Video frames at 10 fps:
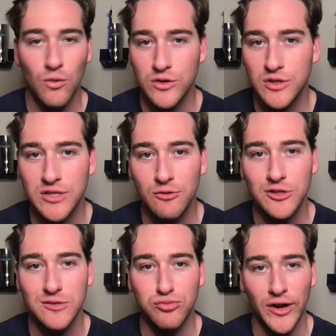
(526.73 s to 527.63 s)
I wanted to see
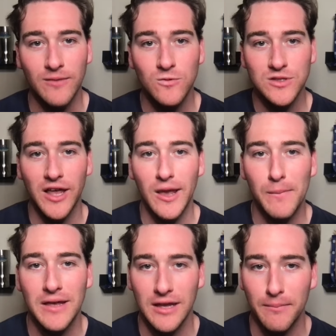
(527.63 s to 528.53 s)
what his brain was
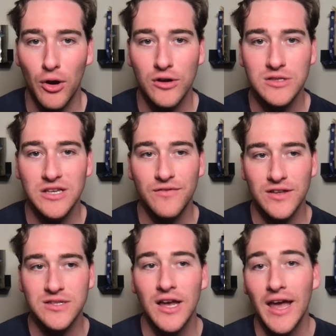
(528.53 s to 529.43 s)
like picking apart a
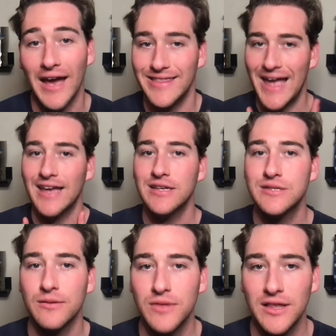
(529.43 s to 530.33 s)
defense, and that is
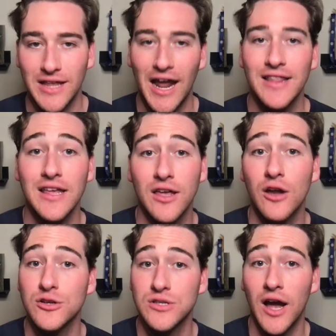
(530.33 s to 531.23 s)
something that I think
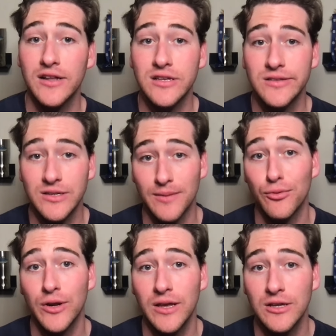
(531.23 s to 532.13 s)
Gunnar Stockton does a
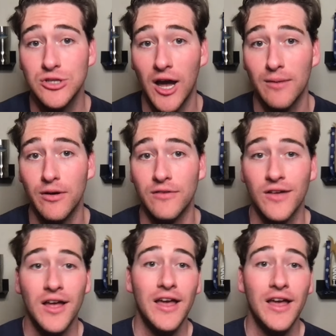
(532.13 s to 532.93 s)
pretty good job of.